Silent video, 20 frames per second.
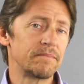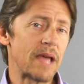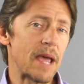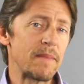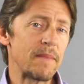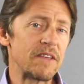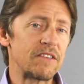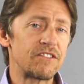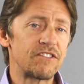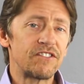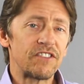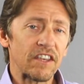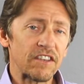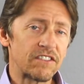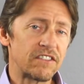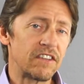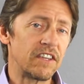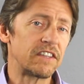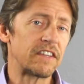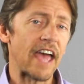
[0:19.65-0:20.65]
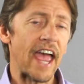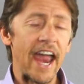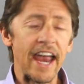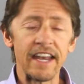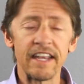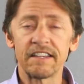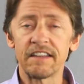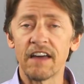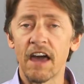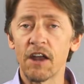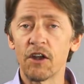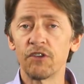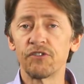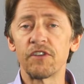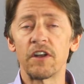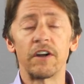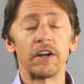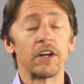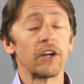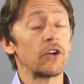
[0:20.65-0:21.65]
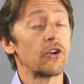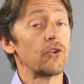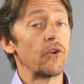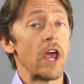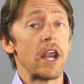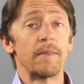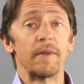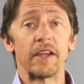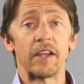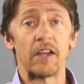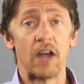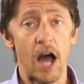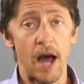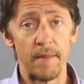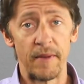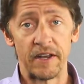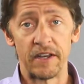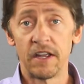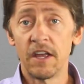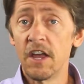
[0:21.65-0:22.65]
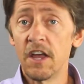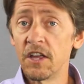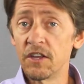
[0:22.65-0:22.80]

maybe 60 to 80 titles that are incredibly common.